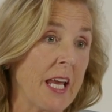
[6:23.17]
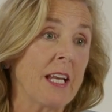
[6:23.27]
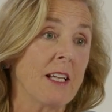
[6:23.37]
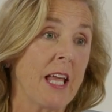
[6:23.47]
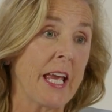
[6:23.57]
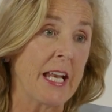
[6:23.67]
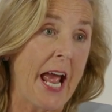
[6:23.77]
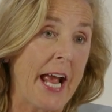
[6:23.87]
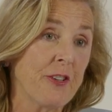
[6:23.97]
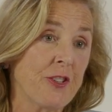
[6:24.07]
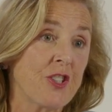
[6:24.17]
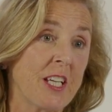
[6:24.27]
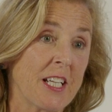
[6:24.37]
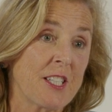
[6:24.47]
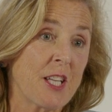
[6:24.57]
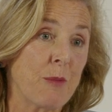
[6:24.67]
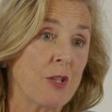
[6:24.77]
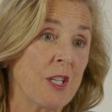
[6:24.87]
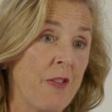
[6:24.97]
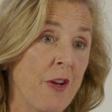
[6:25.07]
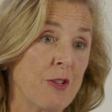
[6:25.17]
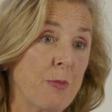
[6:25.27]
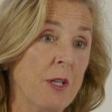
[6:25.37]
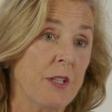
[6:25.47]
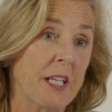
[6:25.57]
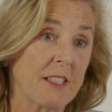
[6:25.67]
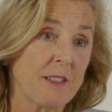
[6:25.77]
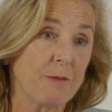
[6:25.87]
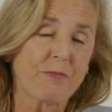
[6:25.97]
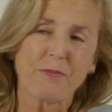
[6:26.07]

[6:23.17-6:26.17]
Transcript: in energy consumption in those buildings.